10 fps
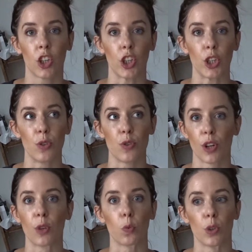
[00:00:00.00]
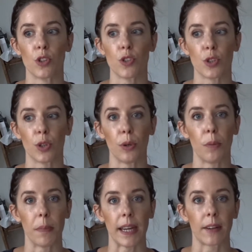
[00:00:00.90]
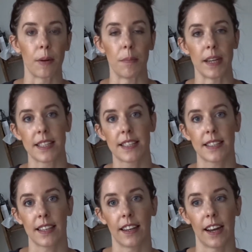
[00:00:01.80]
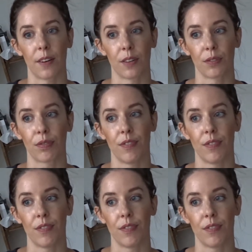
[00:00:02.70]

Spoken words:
you don't want to make a mess out of